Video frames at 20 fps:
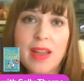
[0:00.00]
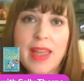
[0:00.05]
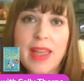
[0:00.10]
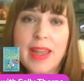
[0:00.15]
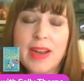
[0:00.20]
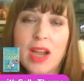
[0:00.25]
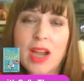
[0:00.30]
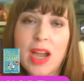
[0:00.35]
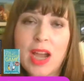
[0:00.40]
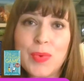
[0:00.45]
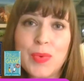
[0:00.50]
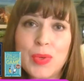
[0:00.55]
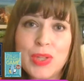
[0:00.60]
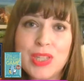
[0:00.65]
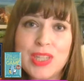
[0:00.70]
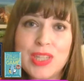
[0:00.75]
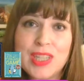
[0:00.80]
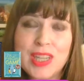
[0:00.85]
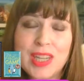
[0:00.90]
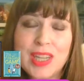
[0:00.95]
and I would
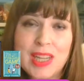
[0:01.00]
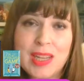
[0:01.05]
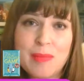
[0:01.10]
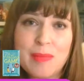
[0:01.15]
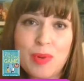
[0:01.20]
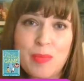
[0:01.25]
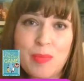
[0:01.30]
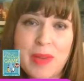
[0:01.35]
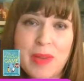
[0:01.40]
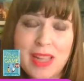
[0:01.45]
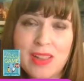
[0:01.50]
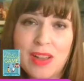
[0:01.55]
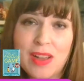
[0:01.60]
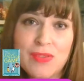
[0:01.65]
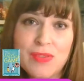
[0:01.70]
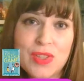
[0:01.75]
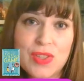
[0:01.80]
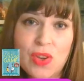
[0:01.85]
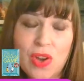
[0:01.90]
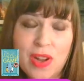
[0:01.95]
put my
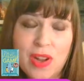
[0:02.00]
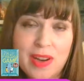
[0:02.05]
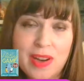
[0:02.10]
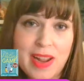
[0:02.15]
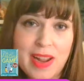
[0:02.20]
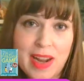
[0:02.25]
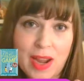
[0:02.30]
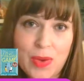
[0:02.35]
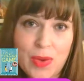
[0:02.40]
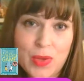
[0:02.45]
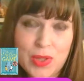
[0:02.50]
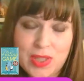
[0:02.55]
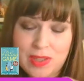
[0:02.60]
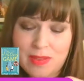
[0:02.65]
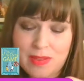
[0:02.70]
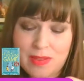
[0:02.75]
gloves on, and I would